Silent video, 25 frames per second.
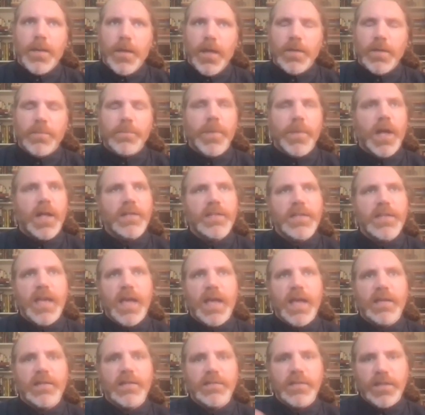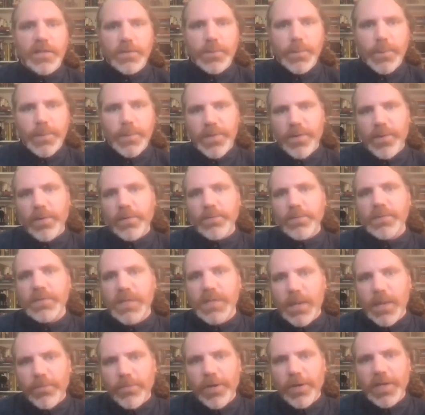and podcasts, each with their own
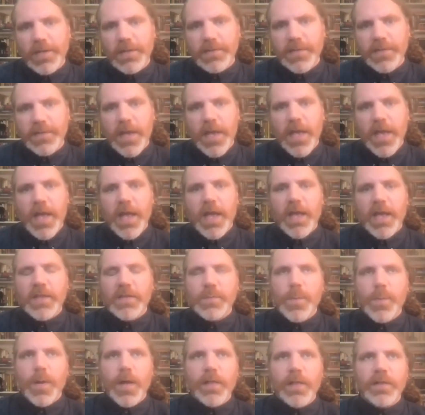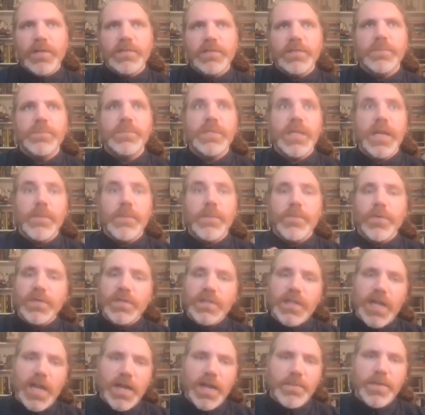summaries, as well as some sample
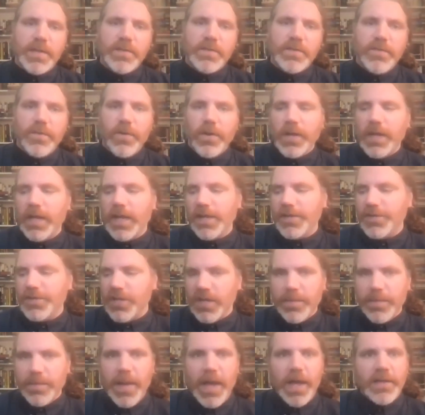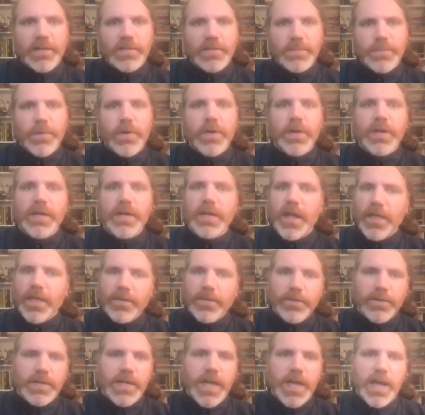assignments for engaging Pine's book and
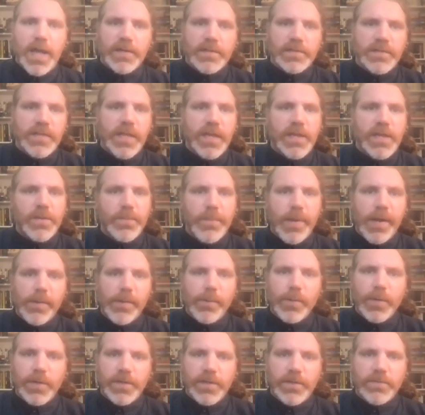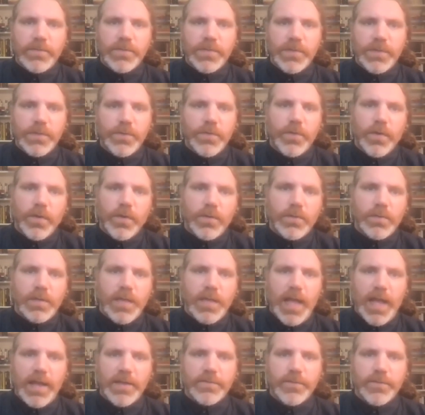other texts that you might want to use in your own
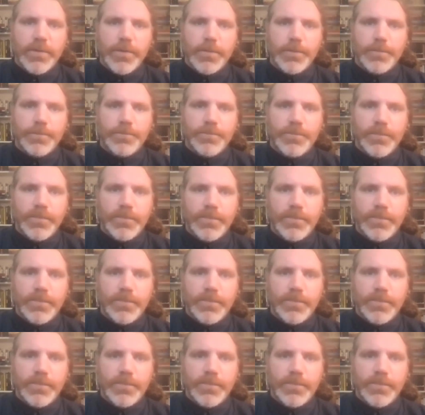classroom.